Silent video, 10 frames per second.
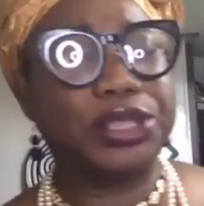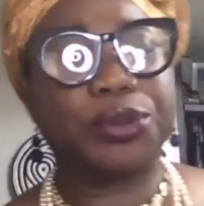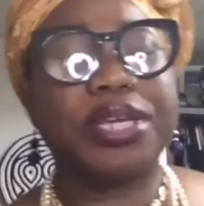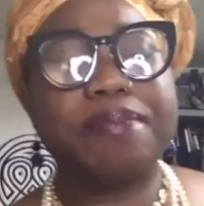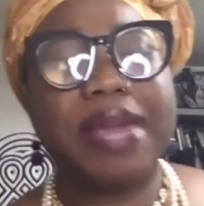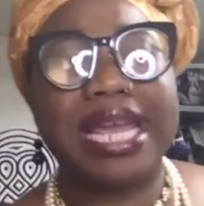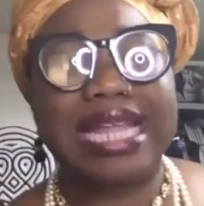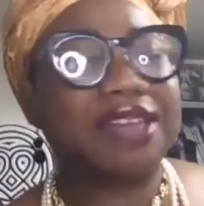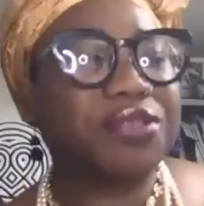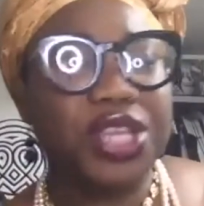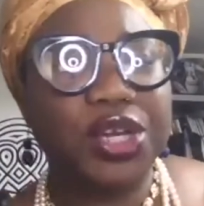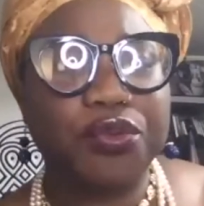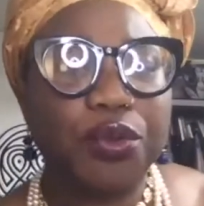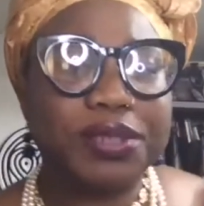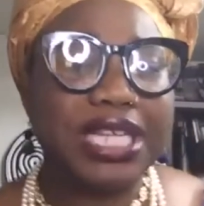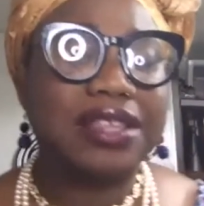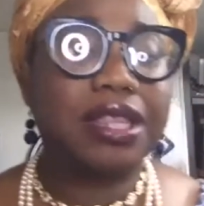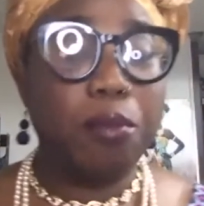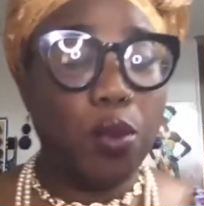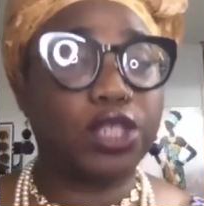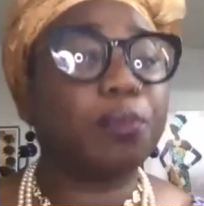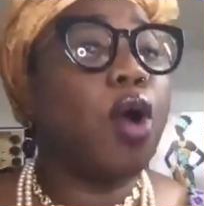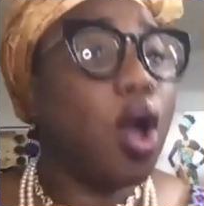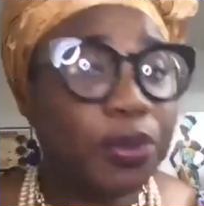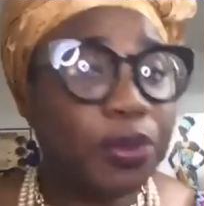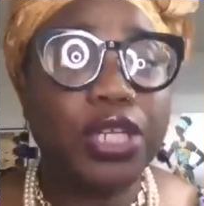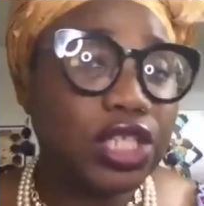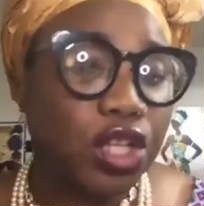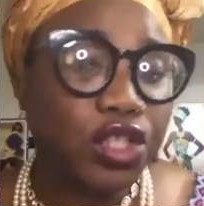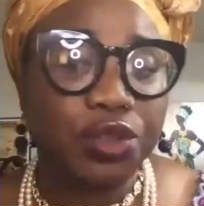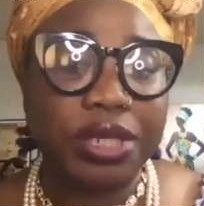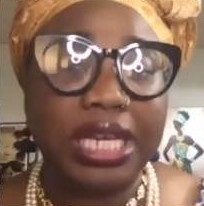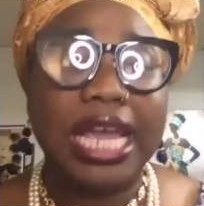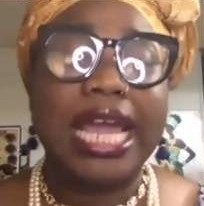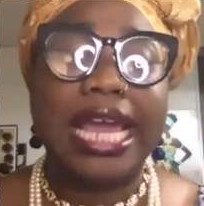3 main ethnic groups in the most populous country